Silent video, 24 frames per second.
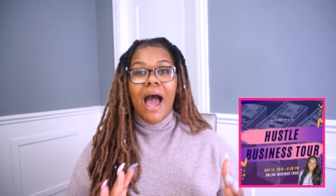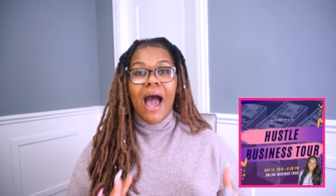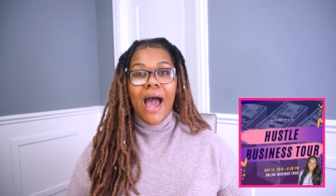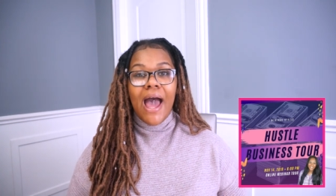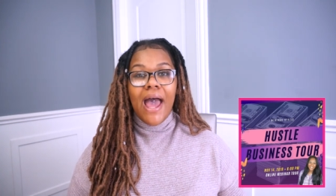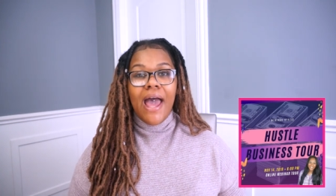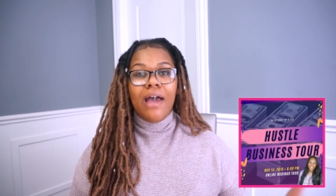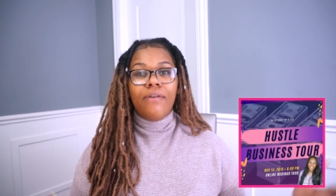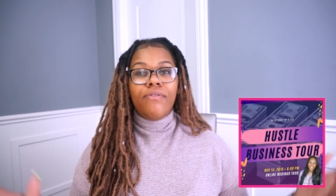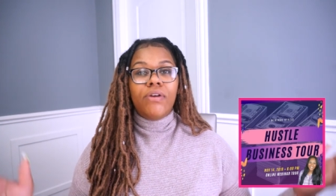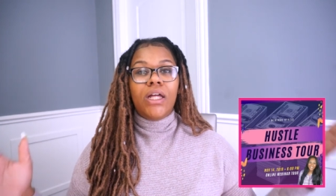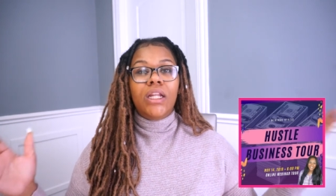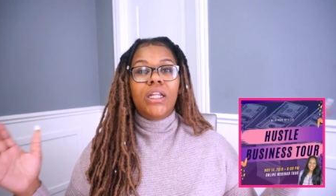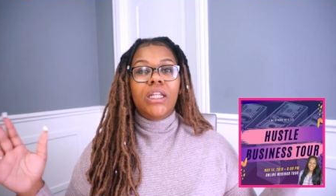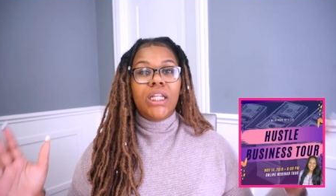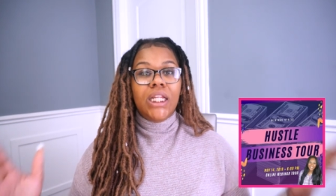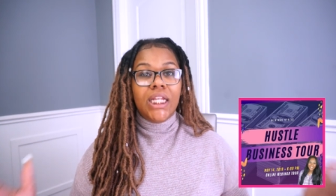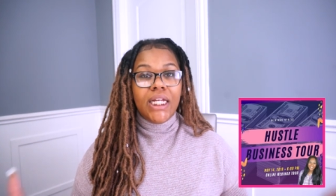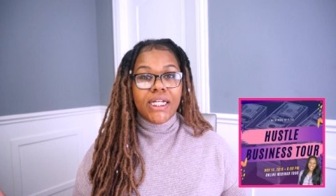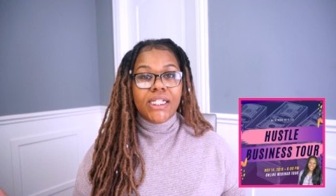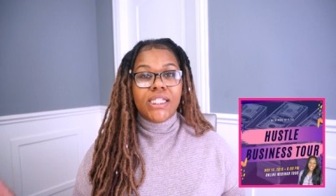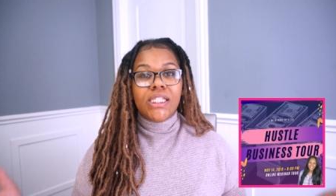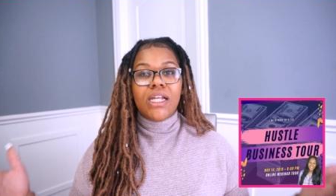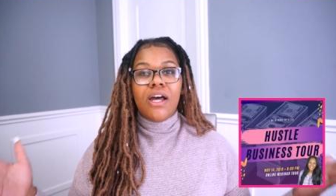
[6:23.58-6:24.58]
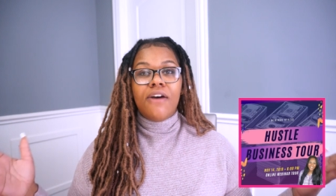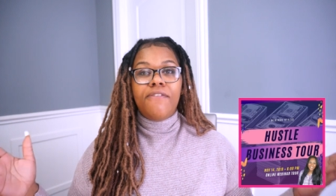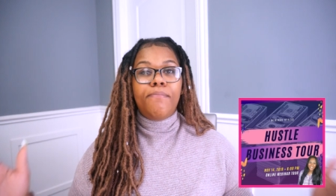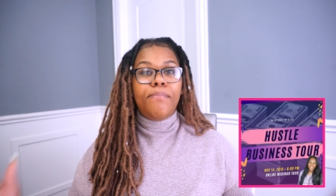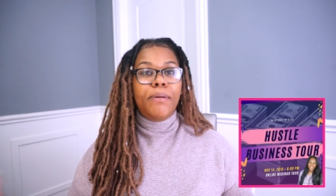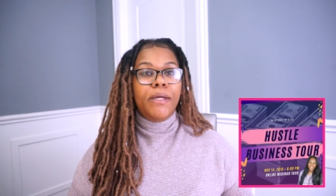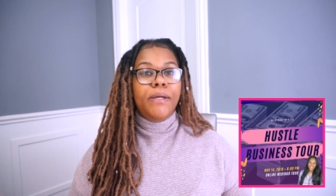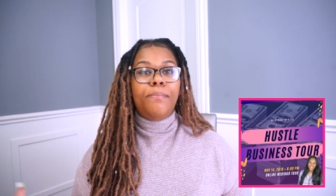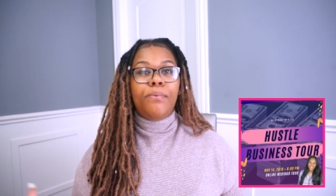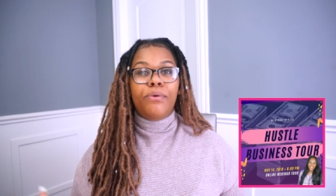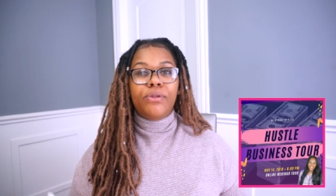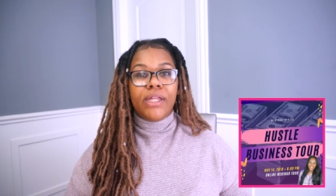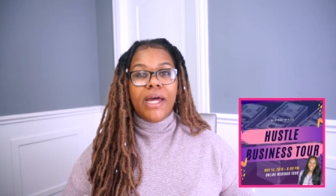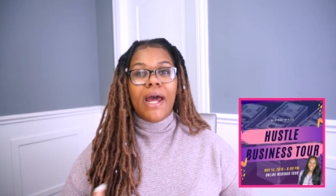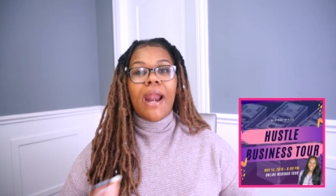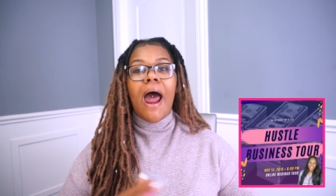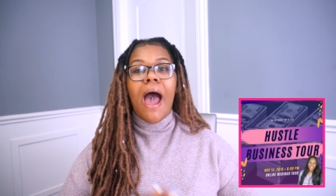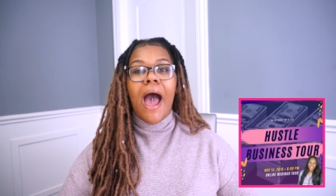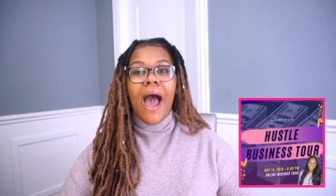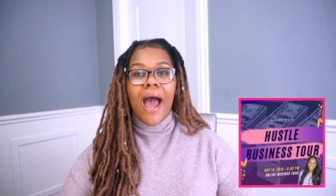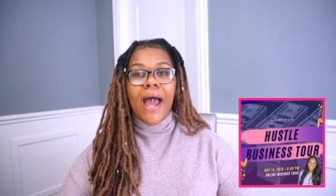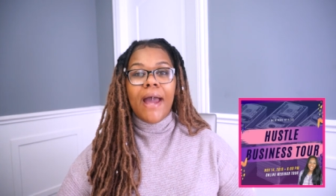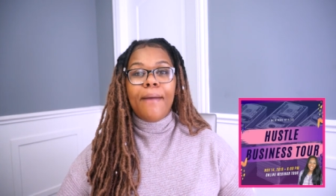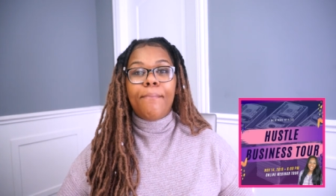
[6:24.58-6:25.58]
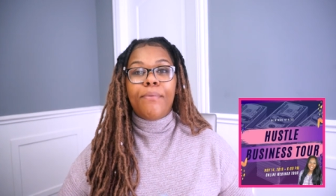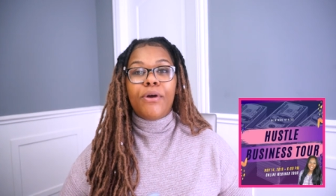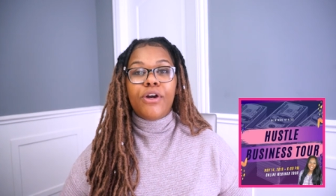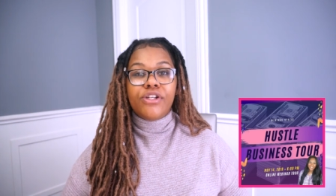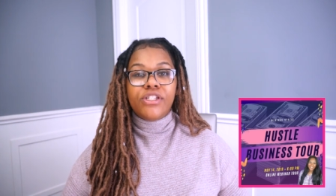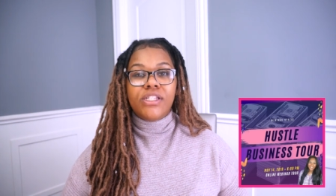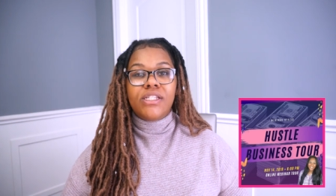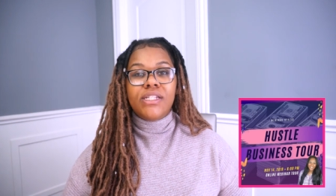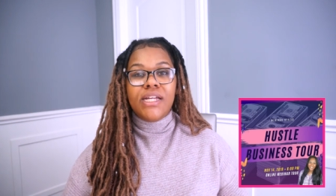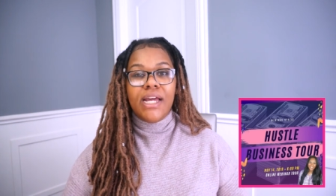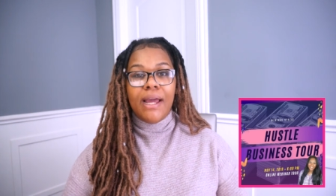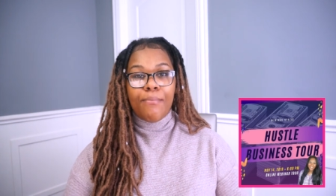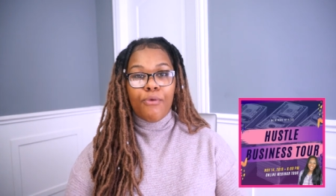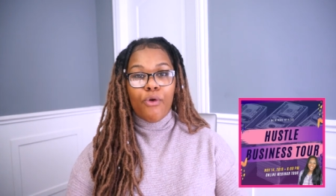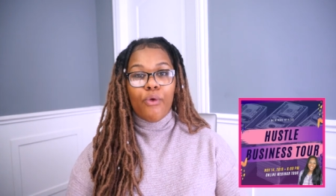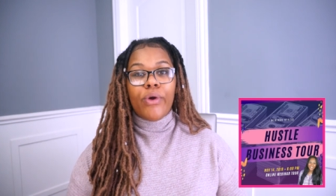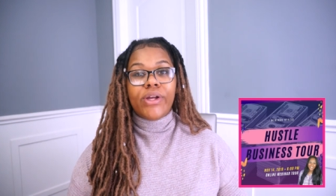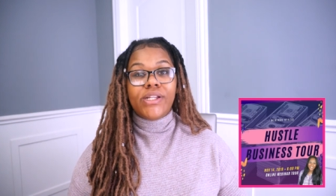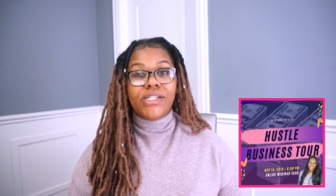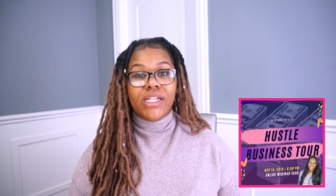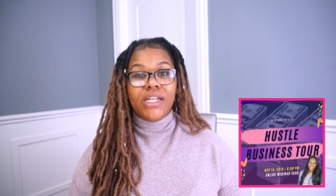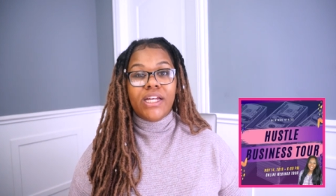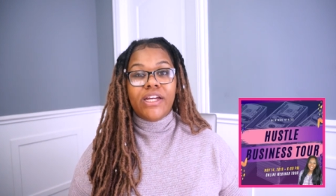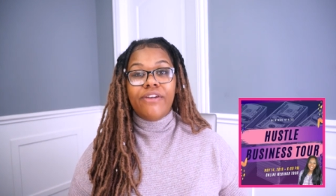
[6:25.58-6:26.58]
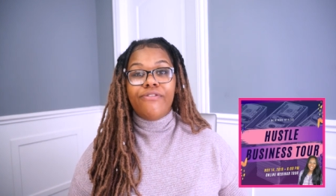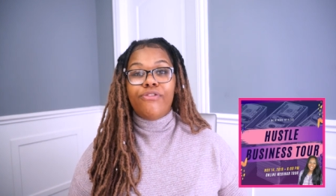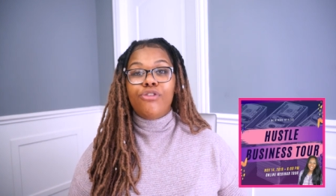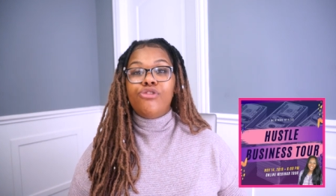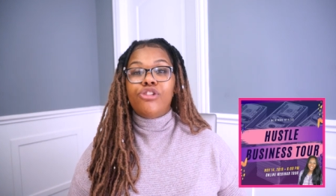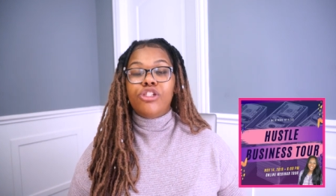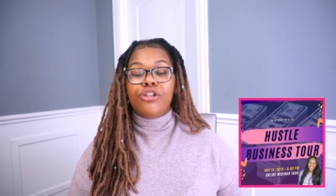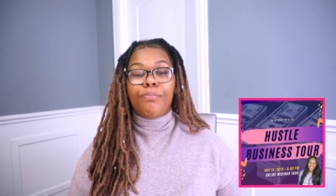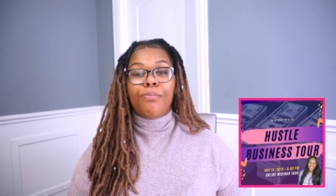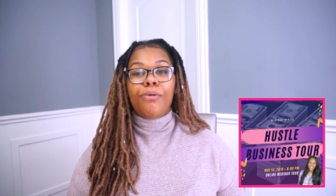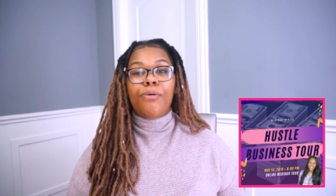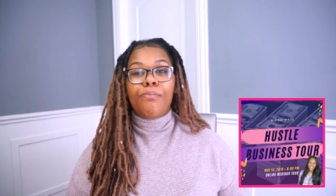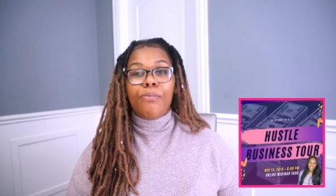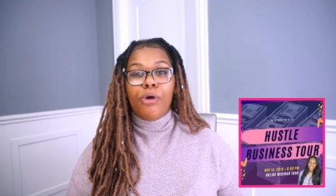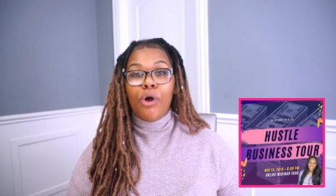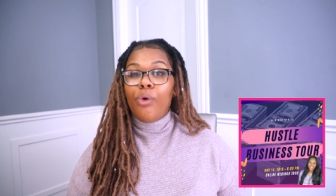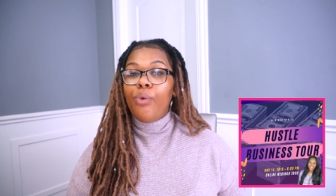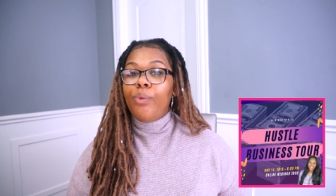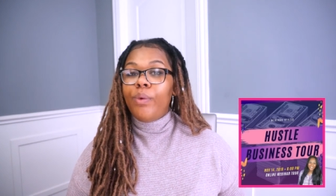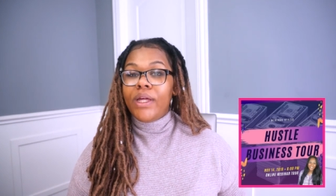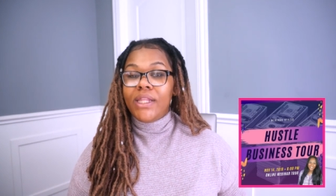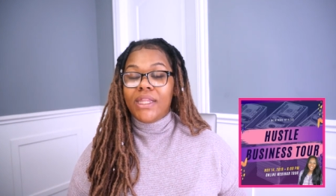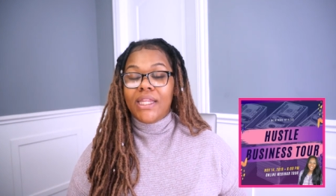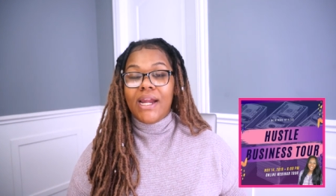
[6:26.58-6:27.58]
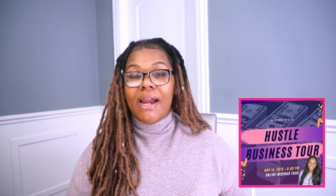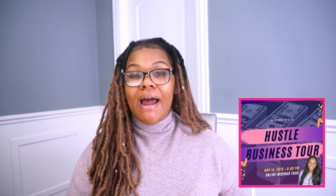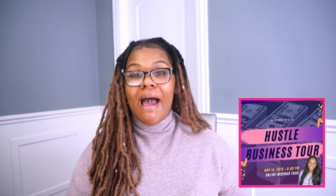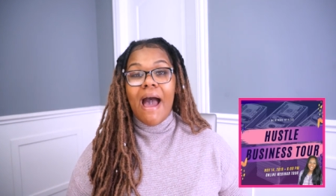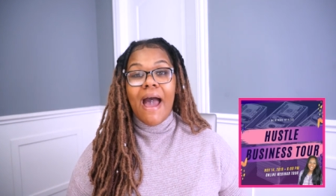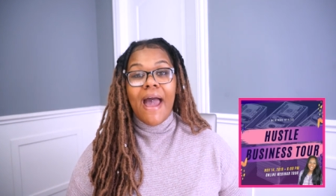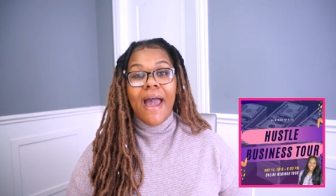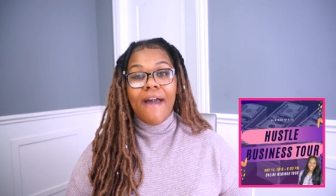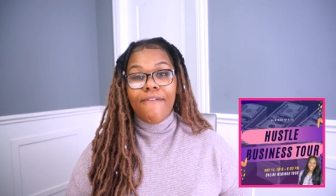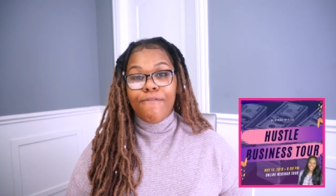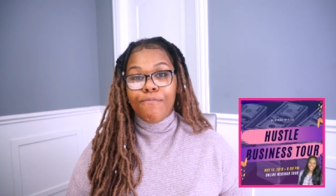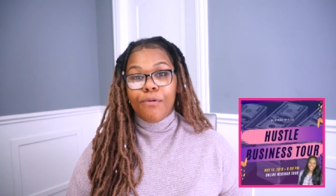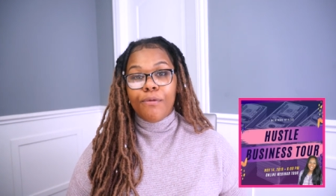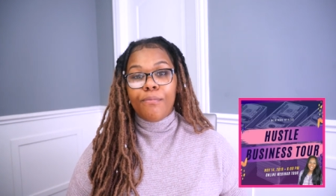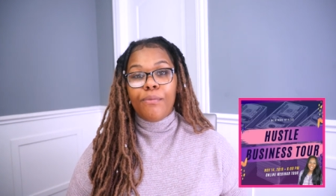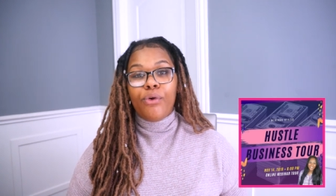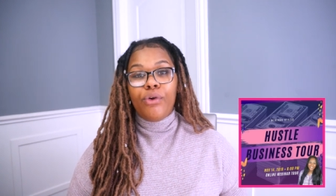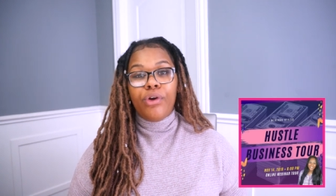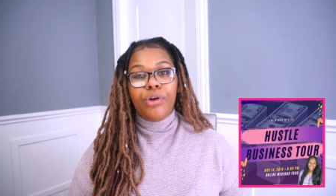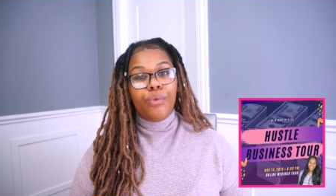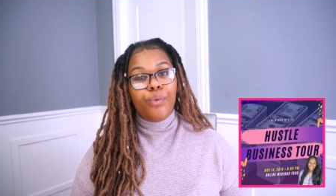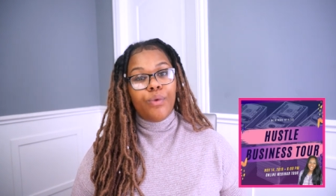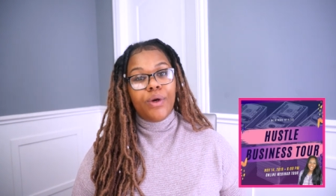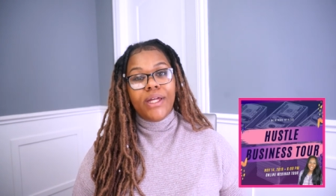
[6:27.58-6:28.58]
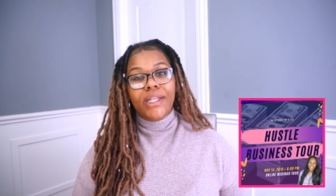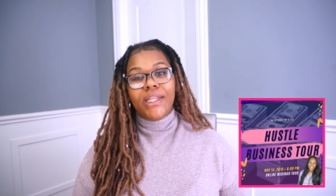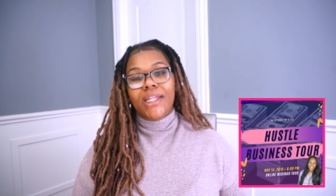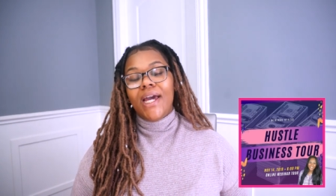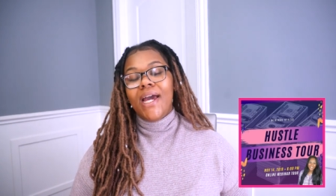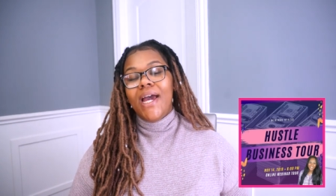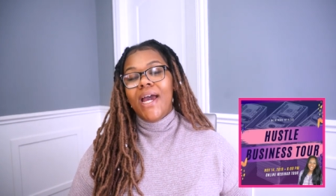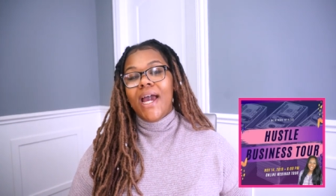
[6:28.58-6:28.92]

I have a list of people that I personally am going to give you to promote with, that I have promoted with,